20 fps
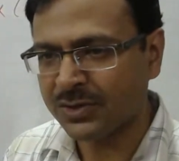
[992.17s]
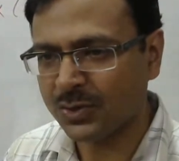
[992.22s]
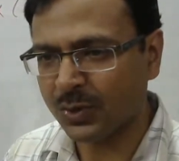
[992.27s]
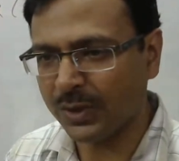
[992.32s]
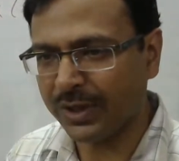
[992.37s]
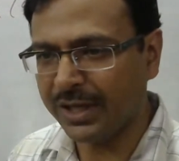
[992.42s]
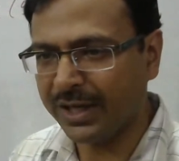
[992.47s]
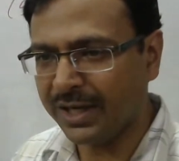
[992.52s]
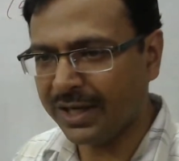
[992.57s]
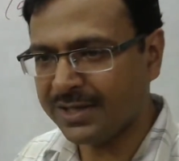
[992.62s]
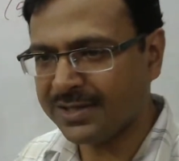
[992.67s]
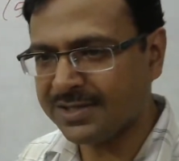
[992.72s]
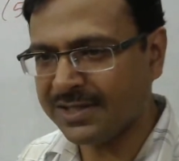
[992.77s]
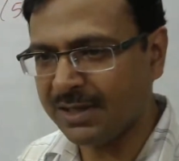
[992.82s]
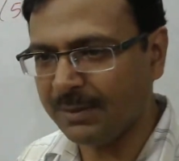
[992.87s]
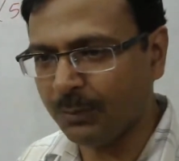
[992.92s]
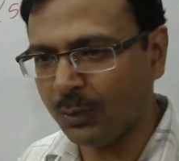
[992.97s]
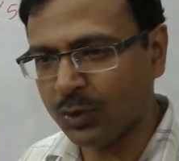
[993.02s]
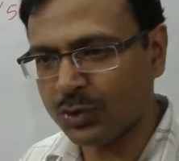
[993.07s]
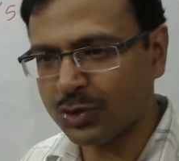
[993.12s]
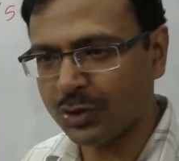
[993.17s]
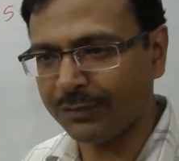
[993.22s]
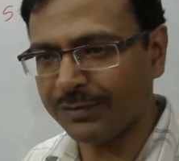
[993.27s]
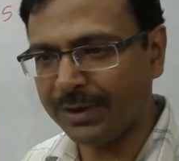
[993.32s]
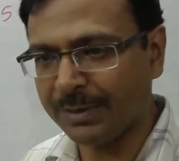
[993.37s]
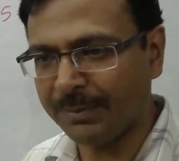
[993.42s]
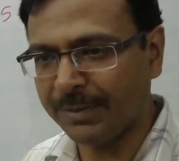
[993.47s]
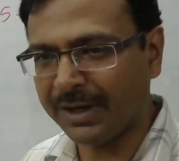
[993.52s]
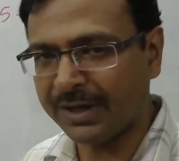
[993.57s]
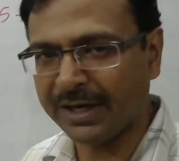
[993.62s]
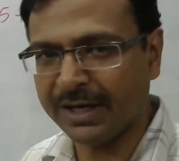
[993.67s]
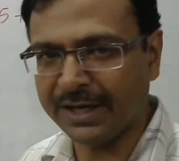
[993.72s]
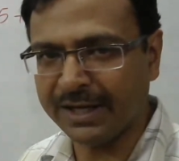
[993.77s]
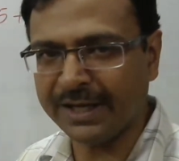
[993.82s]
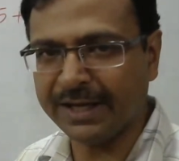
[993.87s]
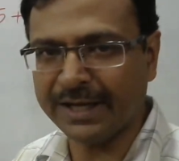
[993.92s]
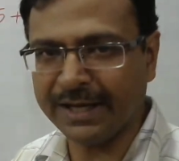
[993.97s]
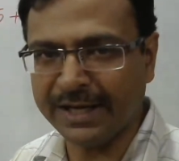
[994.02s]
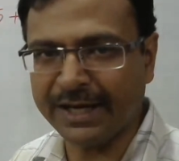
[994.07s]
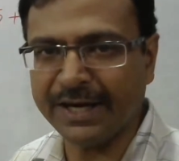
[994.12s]
So A and C, most of them are
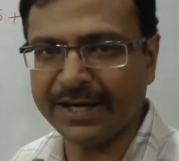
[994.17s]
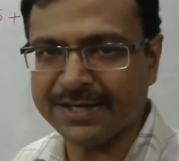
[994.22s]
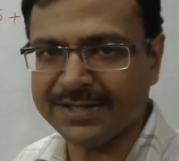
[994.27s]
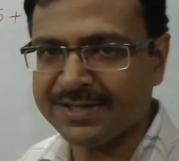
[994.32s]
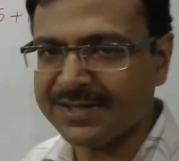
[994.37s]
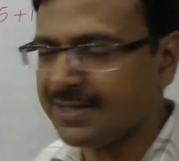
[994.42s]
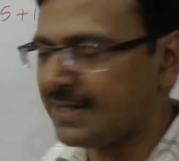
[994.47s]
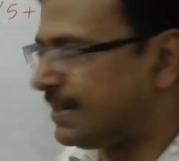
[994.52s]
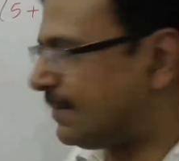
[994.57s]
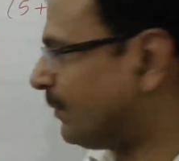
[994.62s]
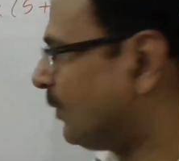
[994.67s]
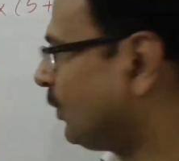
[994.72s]
getting A and C.